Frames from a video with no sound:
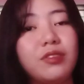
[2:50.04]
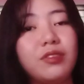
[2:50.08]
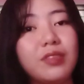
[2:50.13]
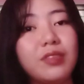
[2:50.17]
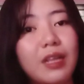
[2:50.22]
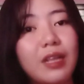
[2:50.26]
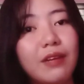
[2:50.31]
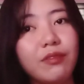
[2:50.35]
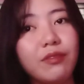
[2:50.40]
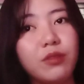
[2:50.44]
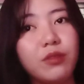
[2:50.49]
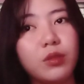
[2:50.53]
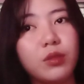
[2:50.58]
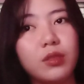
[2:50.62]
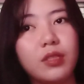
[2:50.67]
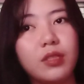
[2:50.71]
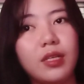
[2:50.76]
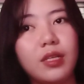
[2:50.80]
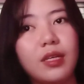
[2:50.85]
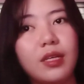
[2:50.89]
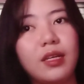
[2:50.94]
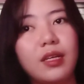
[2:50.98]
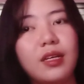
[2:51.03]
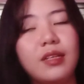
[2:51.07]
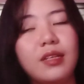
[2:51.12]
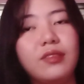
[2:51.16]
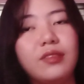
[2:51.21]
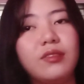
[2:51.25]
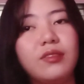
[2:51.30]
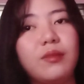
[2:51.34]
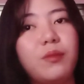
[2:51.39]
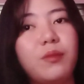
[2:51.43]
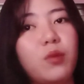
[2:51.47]
scaffolding
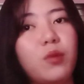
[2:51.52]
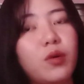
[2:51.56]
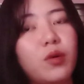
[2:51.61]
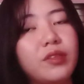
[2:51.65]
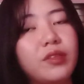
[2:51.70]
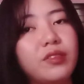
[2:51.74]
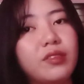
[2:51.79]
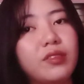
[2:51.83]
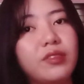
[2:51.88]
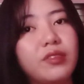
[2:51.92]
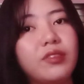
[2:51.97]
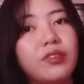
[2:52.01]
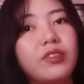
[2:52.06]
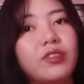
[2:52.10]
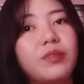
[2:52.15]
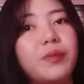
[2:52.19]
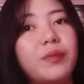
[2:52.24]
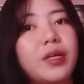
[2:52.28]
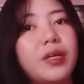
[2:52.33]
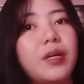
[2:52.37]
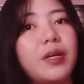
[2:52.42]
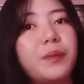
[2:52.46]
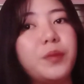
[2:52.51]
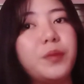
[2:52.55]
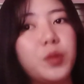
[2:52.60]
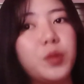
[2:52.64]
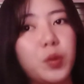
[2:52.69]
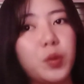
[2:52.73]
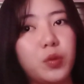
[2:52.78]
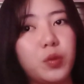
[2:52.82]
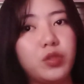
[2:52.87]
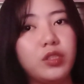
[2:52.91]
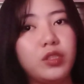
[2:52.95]
is a more systemic
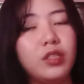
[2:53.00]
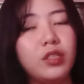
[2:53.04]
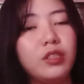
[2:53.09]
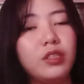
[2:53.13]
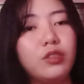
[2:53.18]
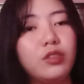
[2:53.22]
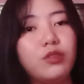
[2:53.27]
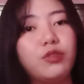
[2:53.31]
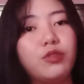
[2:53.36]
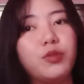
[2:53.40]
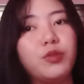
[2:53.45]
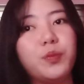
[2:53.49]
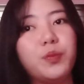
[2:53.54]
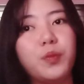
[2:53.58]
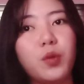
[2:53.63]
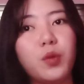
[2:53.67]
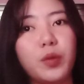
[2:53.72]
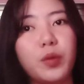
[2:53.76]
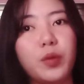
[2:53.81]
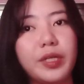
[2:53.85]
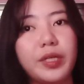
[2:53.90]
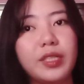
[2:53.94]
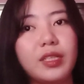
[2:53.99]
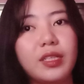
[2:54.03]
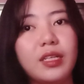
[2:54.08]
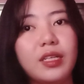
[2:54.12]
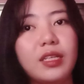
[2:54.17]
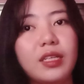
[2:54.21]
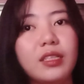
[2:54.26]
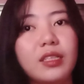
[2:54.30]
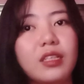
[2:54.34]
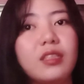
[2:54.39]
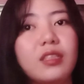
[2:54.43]
approach to
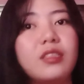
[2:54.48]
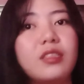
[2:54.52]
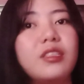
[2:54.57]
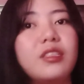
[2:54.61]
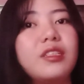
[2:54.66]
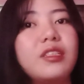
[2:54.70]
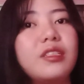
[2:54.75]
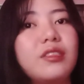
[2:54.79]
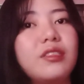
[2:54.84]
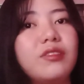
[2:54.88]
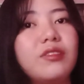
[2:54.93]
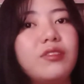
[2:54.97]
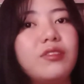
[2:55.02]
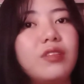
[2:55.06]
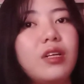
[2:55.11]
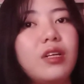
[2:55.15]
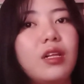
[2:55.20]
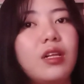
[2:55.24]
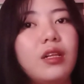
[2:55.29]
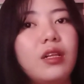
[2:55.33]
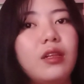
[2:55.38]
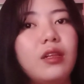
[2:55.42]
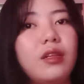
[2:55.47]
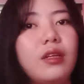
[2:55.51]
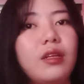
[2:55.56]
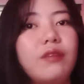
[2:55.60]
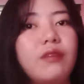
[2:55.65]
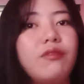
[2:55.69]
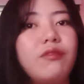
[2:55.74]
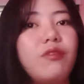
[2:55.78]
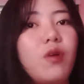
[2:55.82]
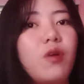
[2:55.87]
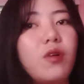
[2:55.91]
supporting the learners,
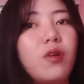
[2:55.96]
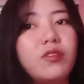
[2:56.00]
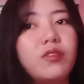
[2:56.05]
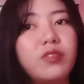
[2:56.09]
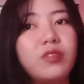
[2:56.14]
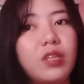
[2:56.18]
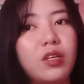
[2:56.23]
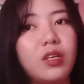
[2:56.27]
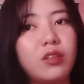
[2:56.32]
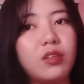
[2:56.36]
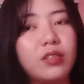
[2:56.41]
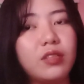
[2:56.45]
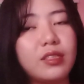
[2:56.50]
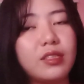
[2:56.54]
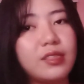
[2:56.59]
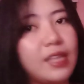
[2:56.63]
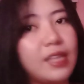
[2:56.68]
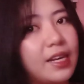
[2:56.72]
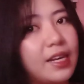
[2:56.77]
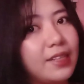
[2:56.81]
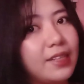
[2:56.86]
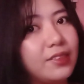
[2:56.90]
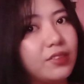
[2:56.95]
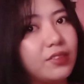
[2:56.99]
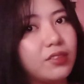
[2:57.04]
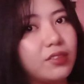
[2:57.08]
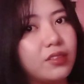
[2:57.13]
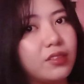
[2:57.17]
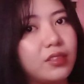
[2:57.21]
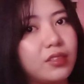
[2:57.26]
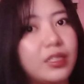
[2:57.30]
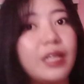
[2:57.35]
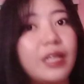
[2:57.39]
like focusing on the task,
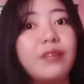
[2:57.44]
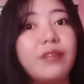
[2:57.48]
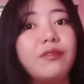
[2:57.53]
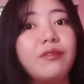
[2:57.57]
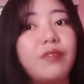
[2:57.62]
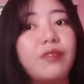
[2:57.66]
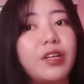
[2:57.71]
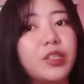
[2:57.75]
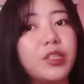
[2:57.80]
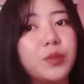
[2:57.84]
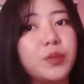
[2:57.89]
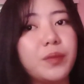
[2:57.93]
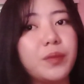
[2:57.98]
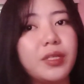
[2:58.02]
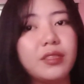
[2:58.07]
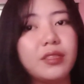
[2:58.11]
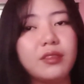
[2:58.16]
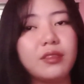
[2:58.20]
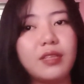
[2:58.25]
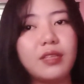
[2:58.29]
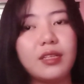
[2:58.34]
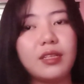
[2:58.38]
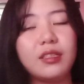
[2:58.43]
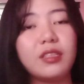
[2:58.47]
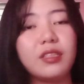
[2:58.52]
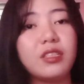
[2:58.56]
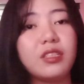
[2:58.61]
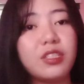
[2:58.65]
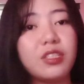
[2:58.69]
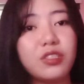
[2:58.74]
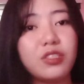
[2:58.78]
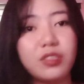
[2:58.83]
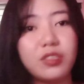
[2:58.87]
the environment, and the
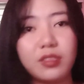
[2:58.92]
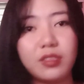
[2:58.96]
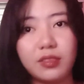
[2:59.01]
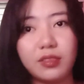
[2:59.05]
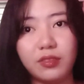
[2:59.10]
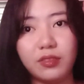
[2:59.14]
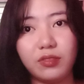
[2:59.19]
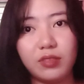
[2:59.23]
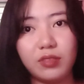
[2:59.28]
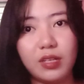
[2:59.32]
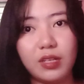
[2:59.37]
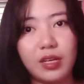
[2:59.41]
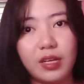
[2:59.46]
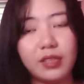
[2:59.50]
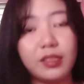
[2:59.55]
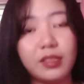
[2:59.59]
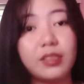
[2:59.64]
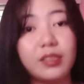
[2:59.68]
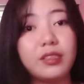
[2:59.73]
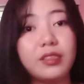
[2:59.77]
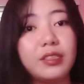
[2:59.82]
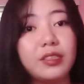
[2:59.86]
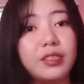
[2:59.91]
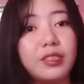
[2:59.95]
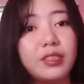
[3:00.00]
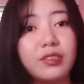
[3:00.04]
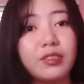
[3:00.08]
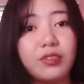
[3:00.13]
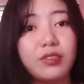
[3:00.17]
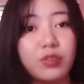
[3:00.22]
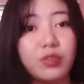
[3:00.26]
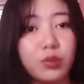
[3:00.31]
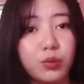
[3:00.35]
teachers and the
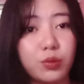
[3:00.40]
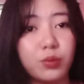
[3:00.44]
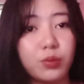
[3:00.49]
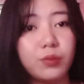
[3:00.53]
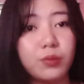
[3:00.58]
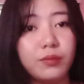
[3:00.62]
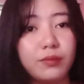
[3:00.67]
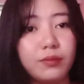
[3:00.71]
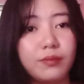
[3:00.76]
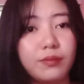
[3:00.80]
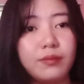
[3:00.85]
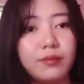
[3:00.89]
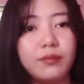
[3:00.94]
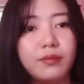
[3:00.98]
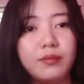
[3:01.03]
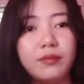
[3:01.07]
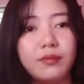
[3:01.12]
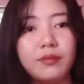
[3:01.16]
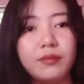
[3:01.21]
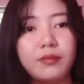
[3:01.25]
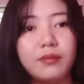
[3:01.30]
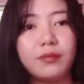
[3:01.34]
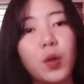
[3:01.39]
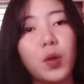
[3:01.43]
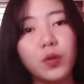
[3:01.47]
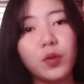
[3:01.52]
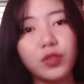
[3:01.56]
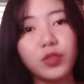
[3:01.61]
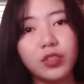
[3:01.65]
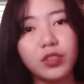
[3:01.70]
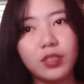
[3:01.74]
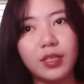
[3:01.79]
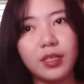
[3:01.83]
learners too.
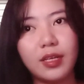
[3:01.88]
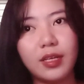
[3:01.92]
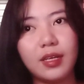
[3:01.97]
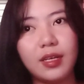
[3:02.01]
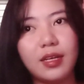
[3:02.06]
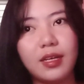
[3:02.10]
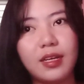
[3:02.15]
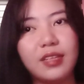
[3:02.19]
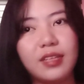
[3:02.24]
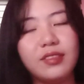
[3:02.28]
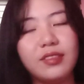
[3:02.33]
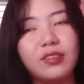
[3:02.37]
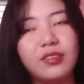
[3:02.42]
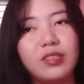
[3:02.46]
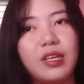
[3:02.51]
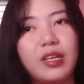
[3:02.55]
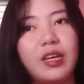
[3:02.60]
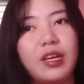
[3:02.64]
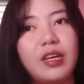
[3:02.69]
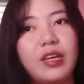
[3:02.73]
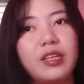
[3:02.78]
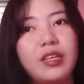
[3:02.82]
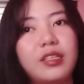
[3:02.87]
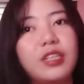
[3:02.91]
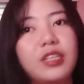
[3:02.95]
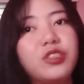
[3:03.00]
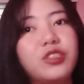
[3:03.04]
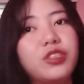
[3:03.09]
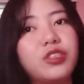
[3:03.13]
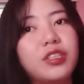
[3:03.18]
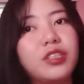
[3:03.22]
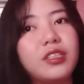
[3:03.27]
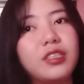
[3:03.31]
Coaching is a
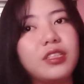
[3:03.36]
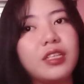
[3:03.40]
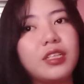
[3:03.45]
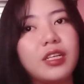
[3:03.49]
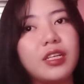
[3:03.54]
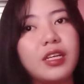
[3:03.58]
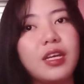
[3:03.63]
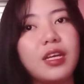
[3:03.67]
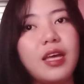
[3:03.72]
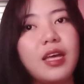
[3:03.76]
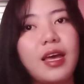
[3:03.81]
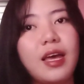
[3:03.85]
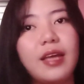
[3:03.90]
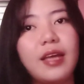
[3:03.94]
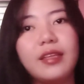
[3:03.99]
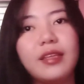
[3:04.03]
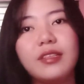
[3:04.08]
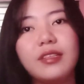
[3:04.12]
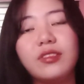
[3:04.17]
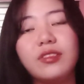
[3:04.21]
naturally and